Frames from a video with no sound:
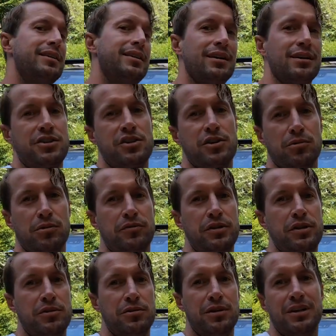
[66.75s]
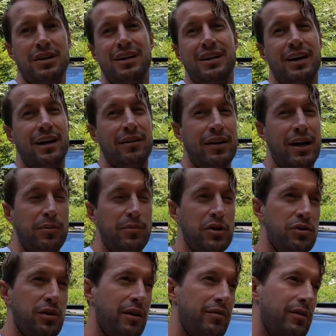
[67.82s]
Tell us your review. I've now been
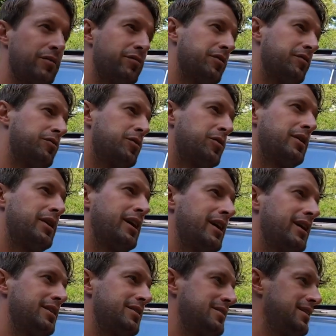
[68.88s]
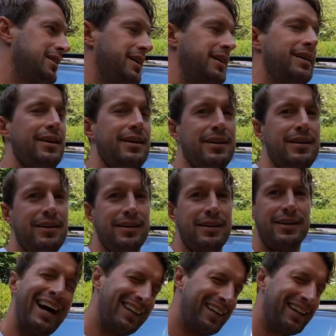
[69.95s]
driving it for 4 days, and
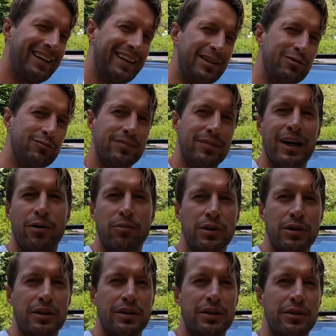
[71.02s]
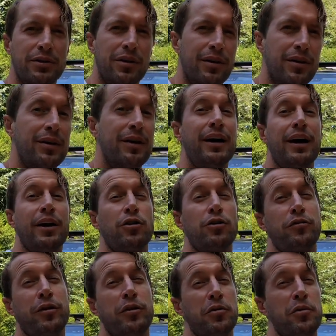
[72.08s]
I like it. I really do. I don't know
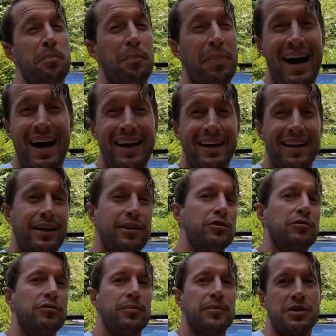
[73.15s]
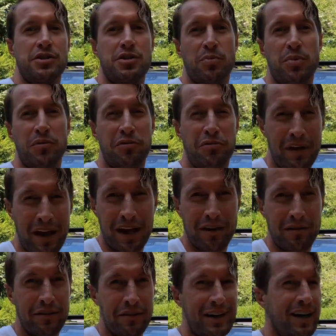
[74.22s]
if I would buy it. I don't know if I'm a super fan
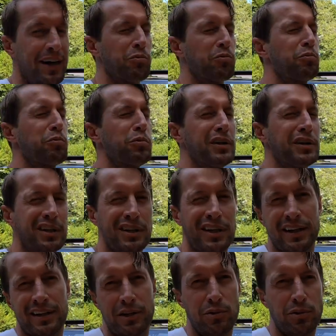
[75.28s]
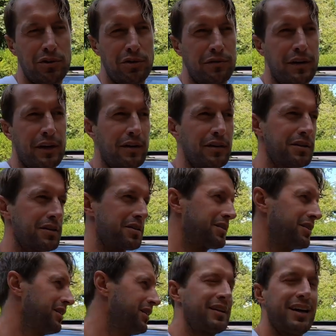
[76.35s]
of it. I really like the old
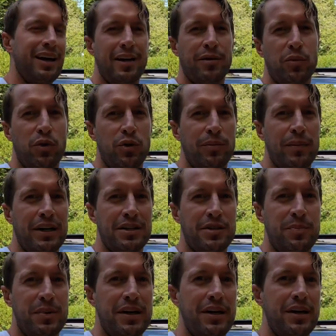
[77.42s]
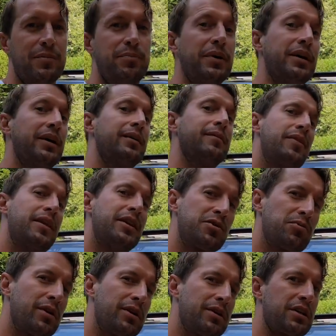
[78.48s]
Defenders, kind of more my speed, but
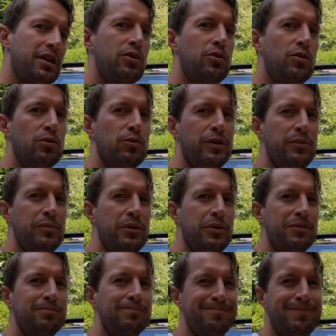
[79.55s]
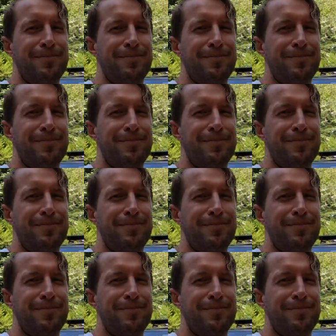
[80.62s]
this one is a cool reboot.